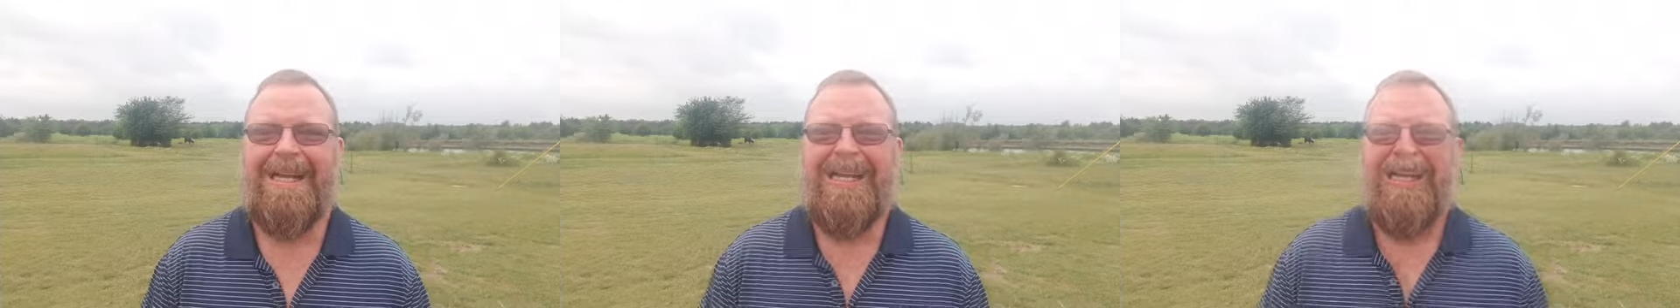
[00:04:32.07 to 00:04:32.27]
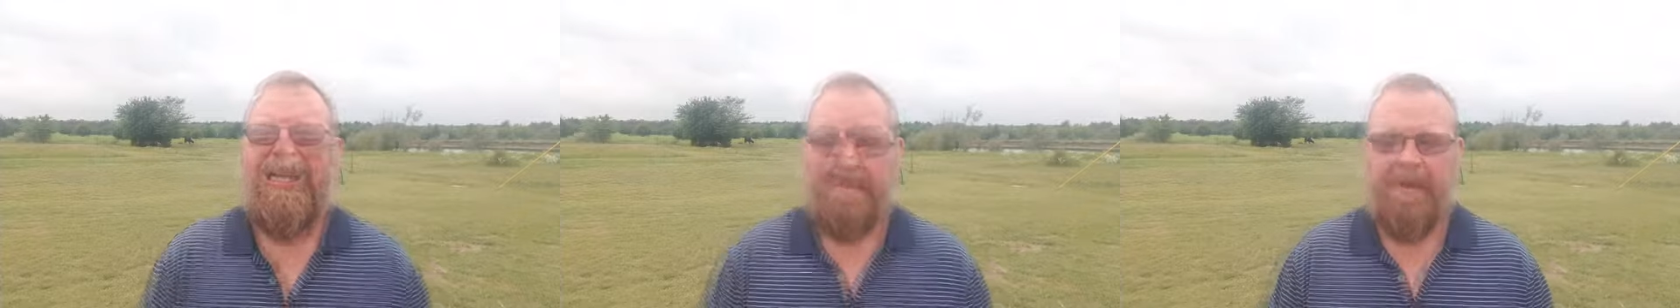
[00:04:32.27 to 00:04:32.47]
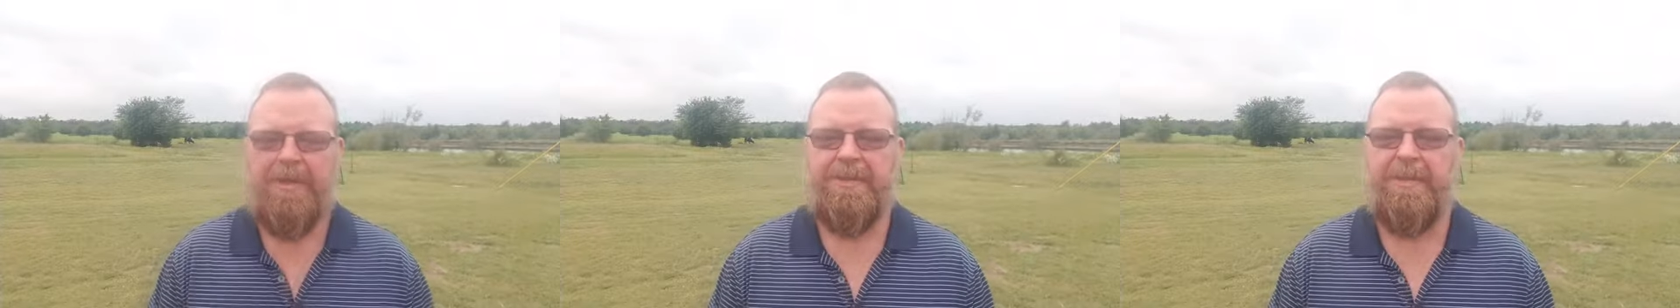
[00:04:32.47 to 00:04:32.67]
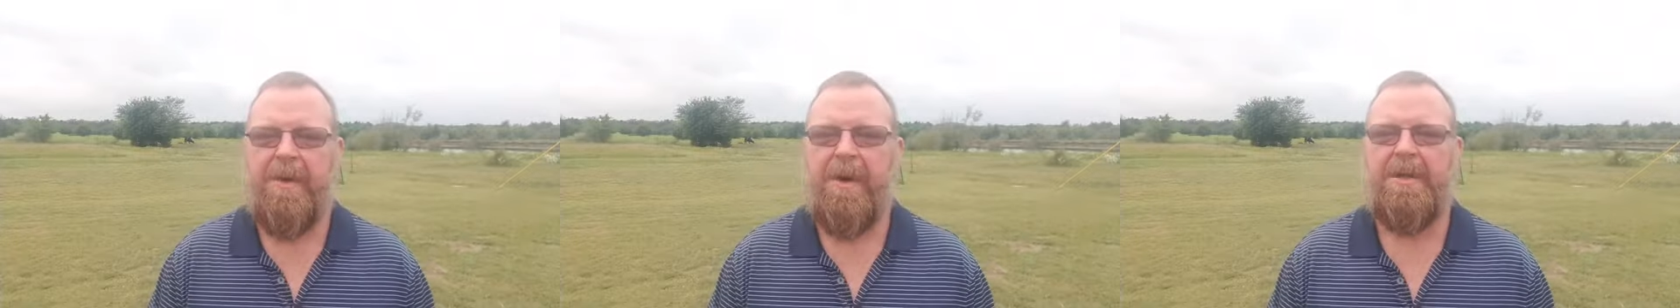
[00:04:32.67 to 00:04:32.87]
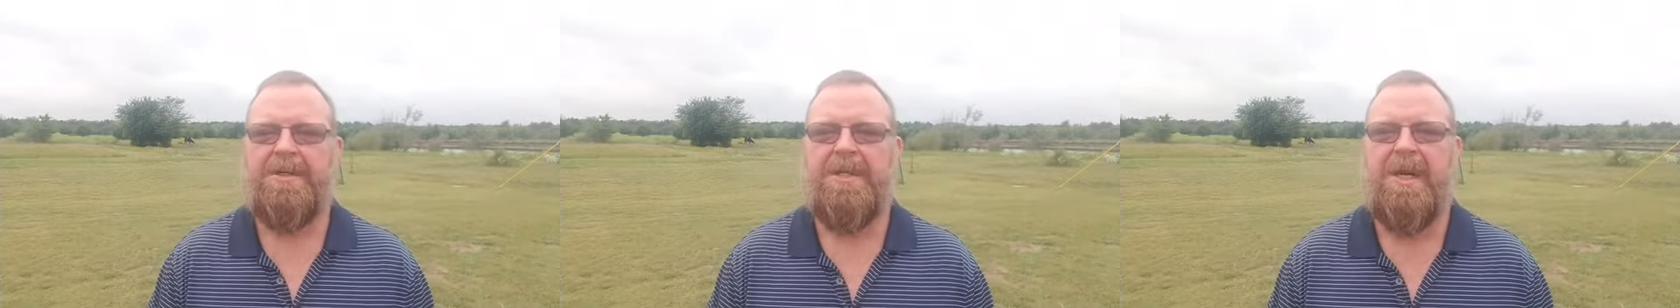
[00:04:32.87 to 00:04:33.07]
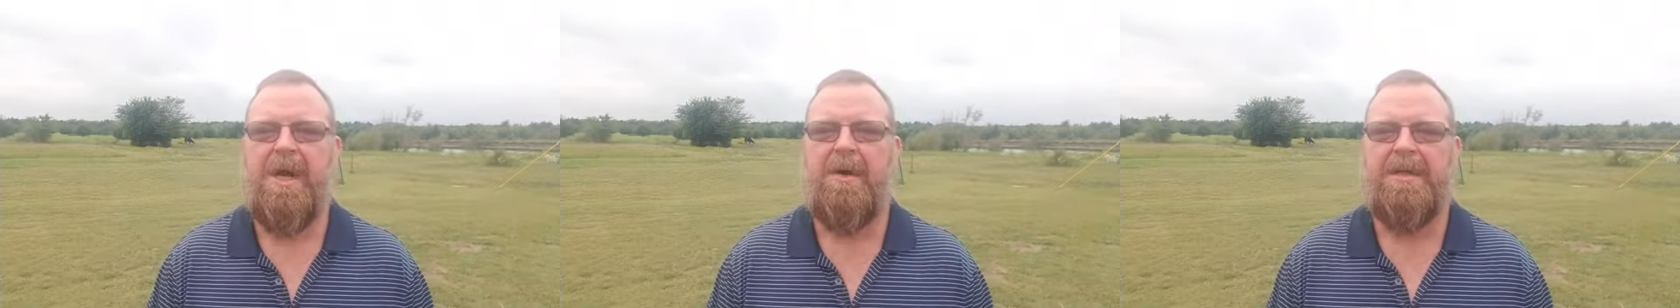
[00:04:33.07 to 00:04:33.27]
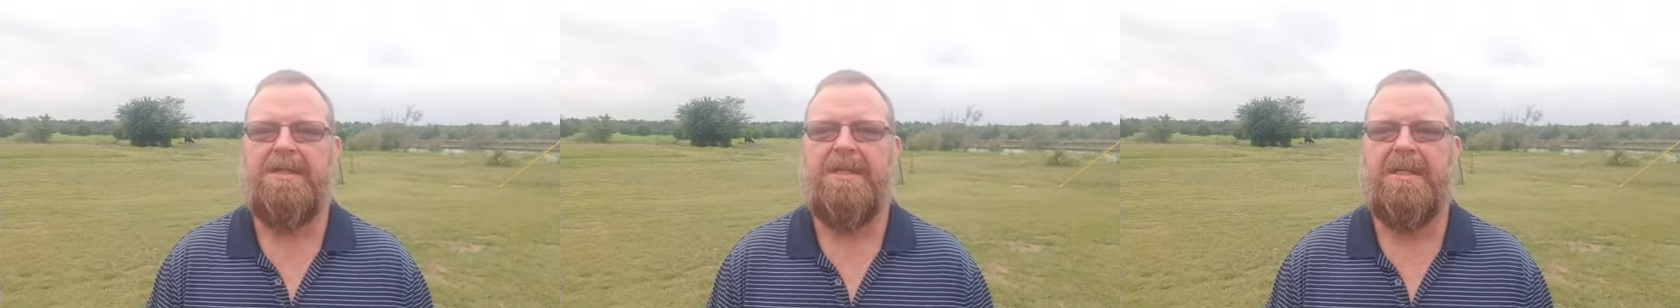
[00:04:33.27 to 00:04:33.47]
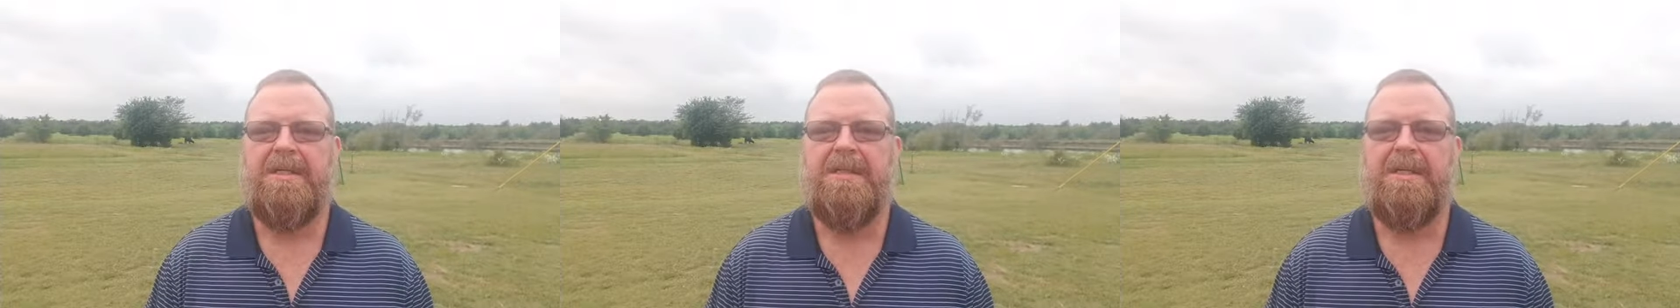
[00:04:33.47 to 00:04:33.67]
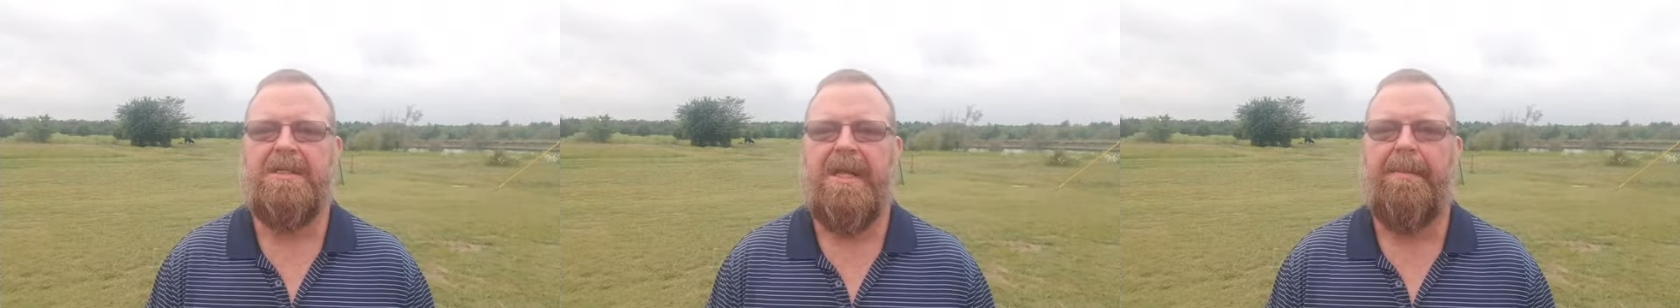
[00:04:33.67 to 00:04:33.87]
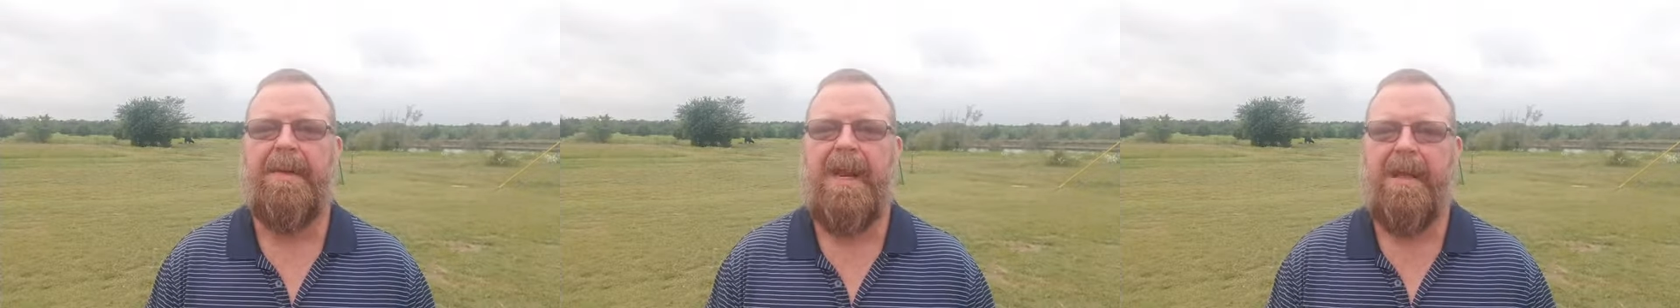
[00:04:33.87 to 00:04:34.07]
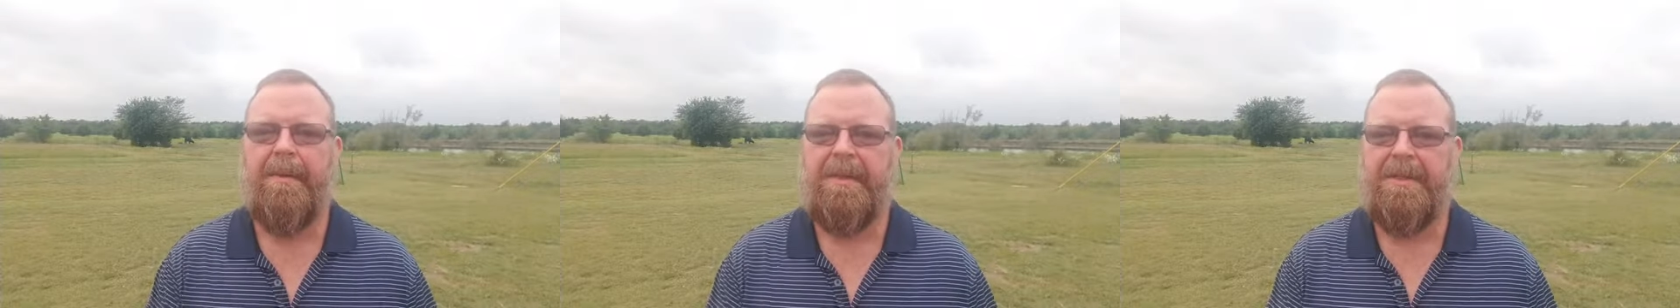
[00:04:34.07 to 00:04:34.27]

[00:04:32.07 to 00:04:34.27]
For the most part, you know, I've been able